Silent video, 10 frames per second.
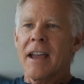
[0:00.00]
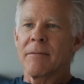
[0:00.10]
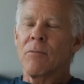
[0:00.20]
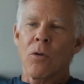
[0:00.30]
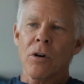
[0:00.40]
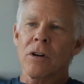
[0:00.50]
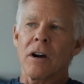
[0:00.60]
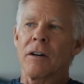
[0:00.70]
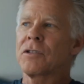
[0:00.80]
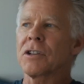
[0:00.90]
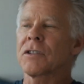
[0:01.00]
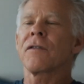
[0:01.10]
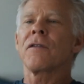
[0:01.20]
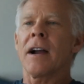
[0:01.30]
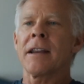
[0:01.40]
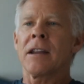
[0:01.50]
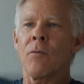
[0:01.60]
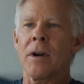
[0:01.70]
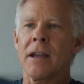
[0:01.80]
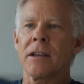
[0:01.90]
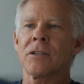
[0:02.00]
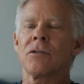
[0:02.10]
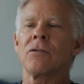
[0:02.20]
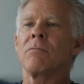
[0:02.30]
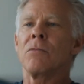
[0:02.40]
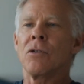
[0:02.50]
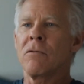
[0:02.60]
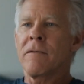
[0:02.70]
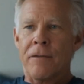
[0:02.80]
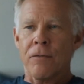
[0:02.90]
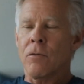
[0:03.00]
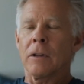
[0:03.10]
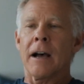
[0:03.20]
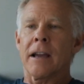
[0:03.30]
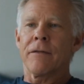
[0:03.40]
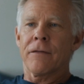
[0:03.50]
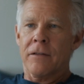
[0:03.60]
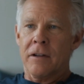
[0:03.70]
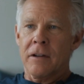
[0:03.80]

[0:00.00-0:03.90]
and more of just finding ways to move through life